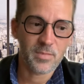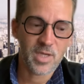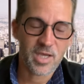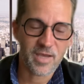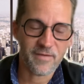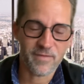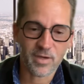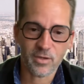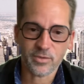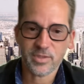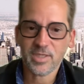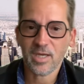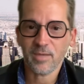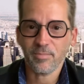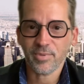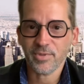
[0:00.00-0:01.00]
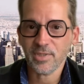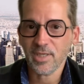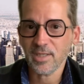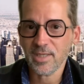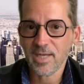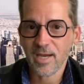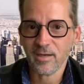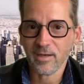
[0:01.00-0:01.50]
If it goes 10%
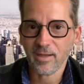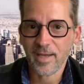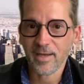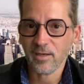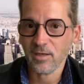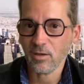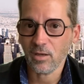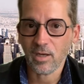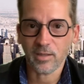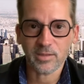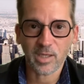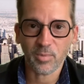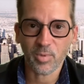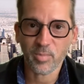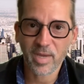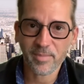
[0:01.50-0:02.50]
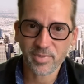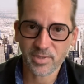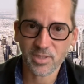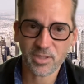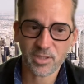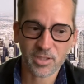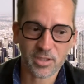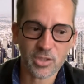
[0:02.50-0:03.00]
down, I'll double my
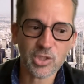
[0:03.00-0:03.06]
position.